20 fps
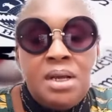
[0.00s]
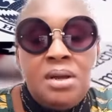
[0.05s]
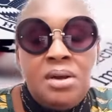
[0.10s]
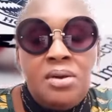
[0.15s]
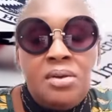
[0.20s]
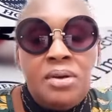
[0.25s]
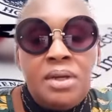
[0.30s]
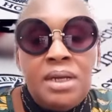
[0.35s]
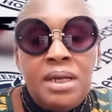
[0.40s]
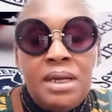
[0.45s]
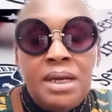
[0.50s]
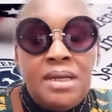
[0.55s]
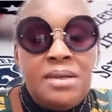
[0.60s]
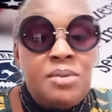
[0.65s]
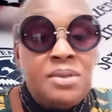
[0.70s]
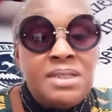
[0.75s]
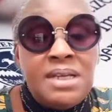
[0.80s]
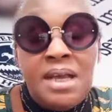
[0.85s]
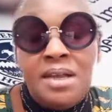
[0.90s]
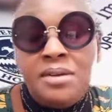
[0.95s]
okay? And
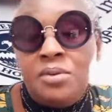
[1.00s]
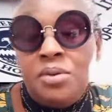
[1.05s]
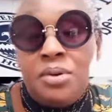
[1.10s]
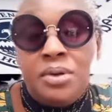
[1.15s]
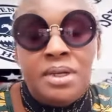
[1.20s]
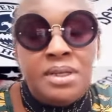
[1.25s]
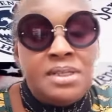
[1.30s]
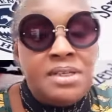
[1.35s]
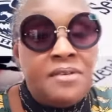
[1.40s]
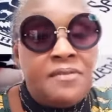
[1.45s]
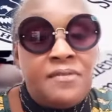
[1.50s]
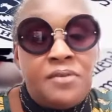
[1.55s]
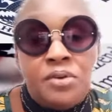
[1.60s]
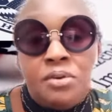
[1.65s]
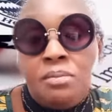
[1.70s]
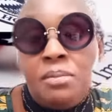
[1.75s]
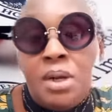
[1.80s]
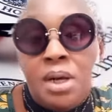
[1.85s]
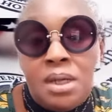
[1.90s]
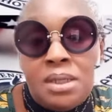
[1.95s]
it was headquarters in
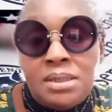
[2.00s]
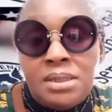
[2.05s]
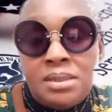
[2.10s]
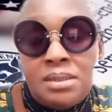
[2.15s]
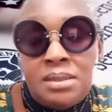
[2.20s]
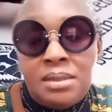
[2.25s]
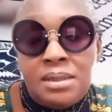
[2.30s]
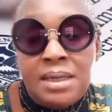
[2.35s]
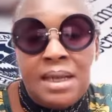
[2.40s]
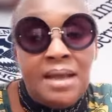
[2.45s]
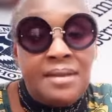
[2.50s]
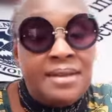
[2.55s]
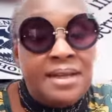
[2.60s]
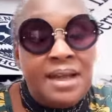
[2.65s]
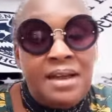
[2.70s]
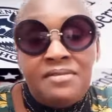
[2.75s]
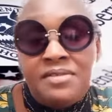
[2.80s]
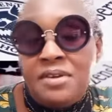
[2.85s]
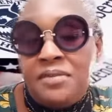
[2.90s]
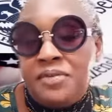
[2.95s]
Vermont. Now
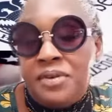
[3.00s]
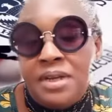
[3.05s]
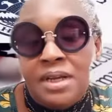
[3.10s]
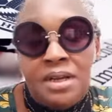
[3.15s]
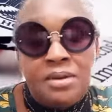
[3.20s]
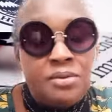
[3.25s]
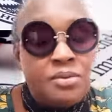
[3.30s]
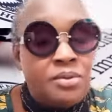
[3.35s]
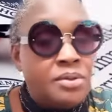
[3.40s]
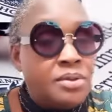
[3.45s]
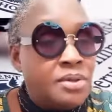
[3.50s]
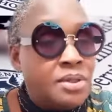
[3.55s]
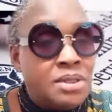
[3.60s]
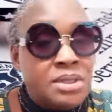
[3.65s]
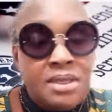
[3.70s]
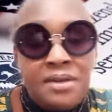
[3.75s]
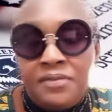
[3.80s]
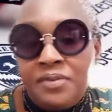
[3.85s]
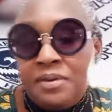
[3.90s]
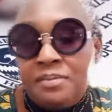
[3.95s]
they have different
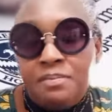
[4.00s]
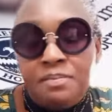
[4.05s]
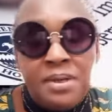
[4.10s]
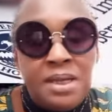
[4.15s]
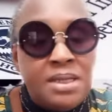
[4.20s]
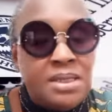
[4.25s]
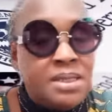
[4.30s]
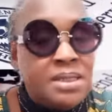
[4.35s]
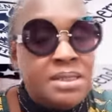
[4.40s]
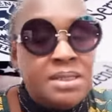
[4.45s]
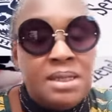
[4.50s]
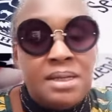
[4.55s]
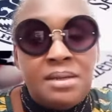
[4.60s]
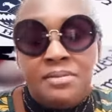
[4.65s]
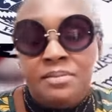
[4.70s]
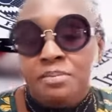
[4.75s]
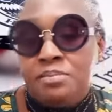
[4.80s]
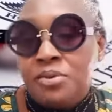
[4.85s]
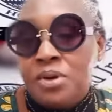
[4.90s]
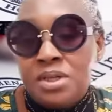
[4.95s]
headquarters, different places
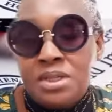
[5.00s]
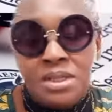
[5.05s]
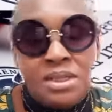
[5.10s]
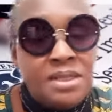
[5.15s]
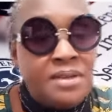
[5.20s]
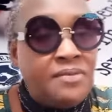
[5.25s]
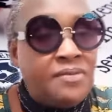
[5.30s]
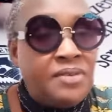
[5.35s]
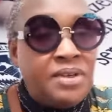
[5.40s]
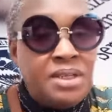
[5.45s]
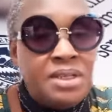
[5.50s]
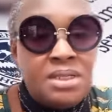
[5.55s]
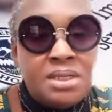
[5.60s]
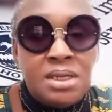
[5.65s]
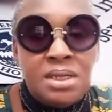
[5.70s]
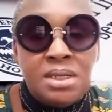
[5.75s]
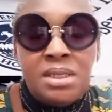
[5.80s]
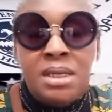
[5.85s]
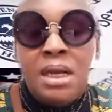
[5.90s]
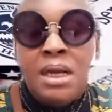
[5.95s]
they're processing
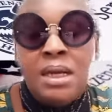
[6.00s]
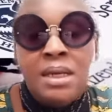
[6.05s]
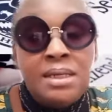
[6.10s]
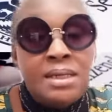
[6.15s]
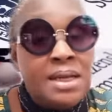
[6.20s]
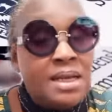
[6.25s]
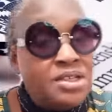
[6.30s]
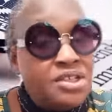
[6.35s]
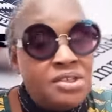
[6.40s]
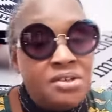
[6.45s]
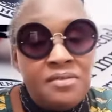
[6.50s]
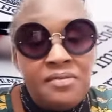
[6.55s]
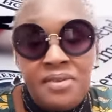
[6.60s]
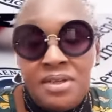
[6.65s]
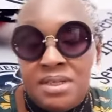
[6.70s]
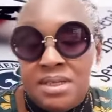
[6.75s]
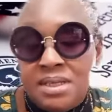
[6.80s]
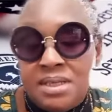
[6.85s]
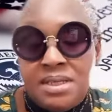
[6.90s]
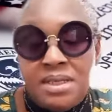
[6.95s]
visas, national
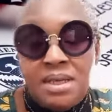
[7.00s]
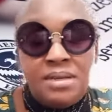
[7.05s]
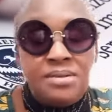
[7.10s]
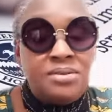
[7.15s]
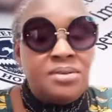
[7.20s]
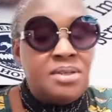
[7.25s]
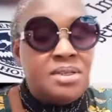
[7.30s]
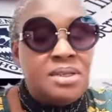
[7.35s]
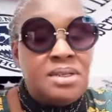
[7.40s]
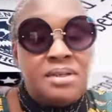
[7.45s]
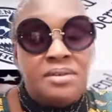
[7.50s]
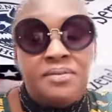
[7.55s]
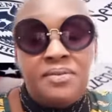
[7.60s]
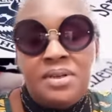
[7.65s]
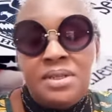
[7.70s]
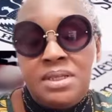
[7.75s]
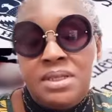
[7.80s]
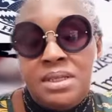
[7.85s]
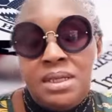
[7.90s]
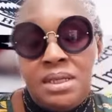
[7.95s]
visa centers in
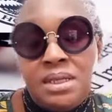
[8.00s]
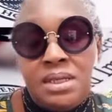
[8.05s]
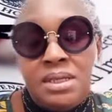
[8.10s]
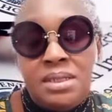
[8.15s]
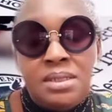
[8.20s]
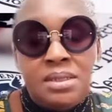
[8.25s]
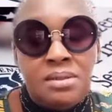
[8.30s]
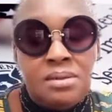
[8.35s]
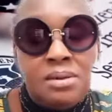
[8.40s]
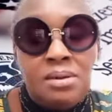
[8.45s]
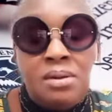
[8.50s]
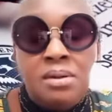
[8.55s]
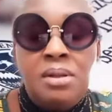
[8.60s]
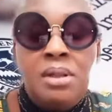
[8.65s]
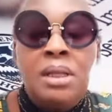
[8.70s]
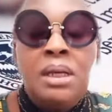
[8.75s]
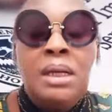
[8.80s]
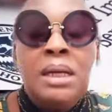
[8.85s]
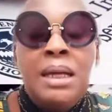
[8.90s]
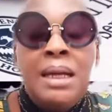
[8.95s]
different cities and
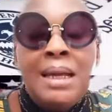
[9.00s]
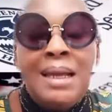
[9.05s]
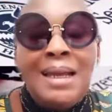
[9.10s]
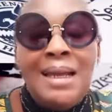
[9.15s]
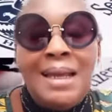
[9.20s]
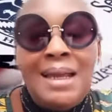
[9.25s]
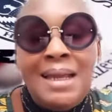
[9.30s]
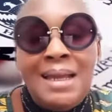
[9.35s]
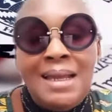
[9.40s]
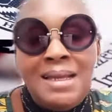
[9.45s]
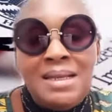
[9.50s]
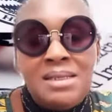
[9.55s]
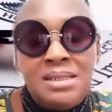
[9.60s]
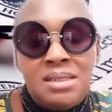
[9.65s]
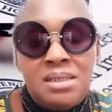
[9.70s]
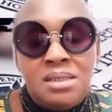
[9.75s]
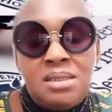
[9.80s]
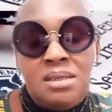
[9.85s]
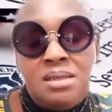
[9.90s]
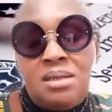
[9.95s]
all.
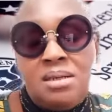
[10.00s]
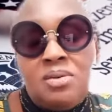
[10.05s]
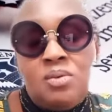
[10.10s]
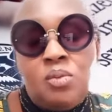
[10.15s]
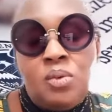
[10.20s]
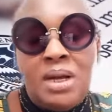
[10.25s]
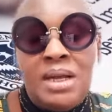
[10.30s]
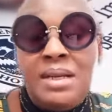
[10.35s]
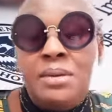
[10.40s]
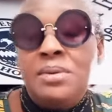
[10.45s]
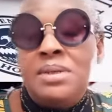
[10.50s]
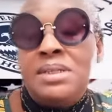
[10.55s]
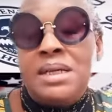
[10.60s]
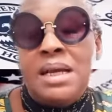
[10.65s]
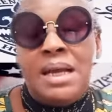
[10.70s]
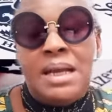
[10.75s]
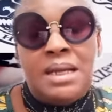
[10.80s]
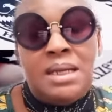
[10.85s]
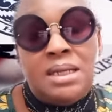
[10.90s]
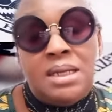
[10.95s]
And when it was
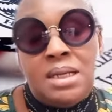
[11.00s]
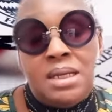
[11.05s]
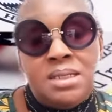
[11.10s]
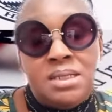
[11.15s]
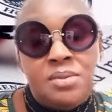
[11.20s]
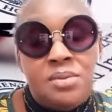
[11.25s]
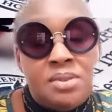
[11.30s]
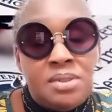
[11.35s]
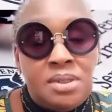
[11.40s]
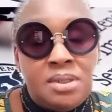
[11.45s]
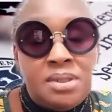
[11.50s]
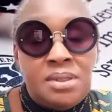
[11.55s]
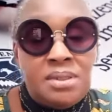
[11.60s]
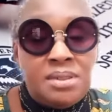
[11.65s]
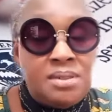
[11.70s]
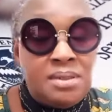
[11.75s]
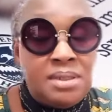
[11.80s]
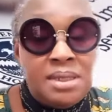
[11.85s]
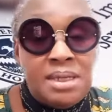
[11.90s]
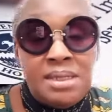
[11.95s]
INS, it was under
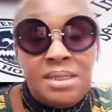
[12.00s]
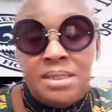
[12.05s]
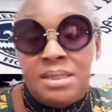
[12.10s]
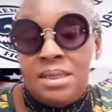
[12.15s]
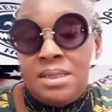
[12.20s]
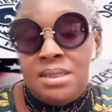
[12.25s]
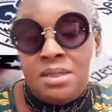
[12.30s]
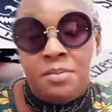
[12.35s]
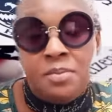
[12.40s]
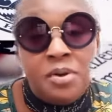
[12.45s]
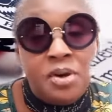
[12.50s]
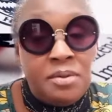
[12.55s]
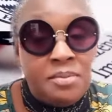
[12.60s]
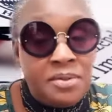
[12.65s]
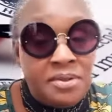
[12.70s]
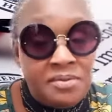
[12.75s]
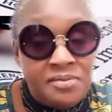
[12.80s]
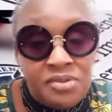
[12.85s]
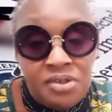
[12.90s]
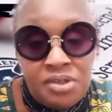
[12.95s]
the United States
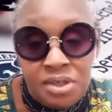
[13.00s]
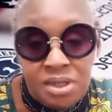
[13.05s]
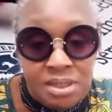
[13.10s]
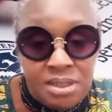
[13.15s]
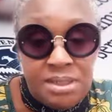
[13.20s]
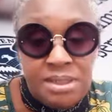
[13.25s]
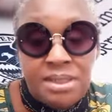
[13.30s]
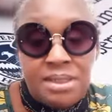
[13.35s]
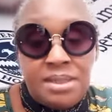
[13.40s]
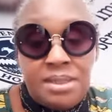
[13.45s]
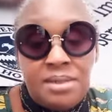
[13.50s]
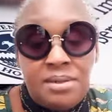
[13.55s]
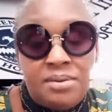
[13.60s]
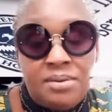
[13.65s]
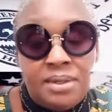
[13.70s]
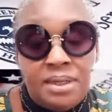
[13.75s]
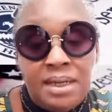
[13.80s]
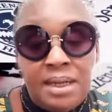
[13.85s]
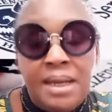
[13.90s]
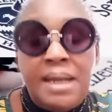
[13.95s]
Department of Justice,
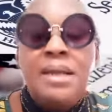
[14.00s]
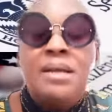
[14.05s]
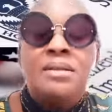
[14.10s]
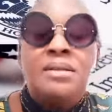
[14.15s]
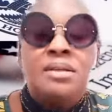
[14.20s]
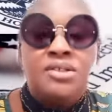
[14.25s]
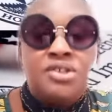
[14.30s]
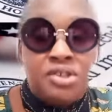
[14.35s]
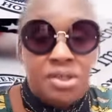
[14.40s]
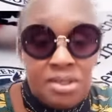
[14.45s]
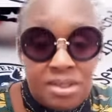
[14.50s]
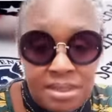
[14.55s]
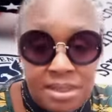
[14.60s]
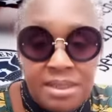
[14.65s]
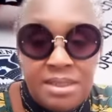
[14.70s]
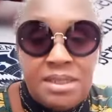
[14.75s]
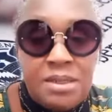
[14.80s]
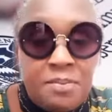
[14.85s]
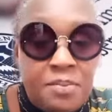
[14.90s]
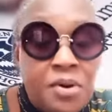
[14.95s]
okay? The
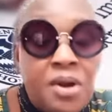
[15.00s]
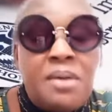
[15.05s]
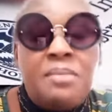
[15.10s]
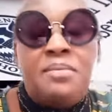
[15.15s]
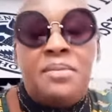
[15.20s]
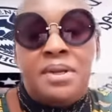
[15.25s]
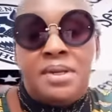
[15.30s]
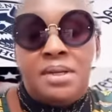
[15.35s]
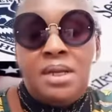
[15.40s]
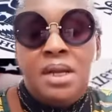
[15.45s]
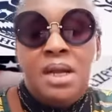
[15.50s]
Justice Department.